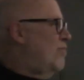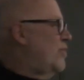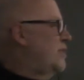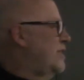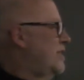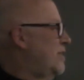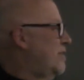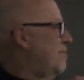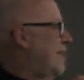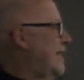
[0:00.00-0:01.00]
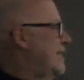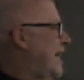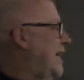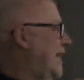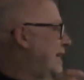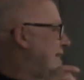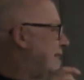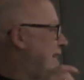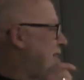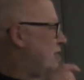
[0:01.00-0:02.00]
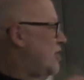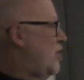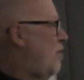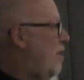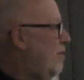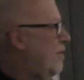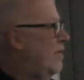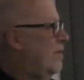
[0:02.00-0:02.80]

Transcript: more to do with maintaining the status quo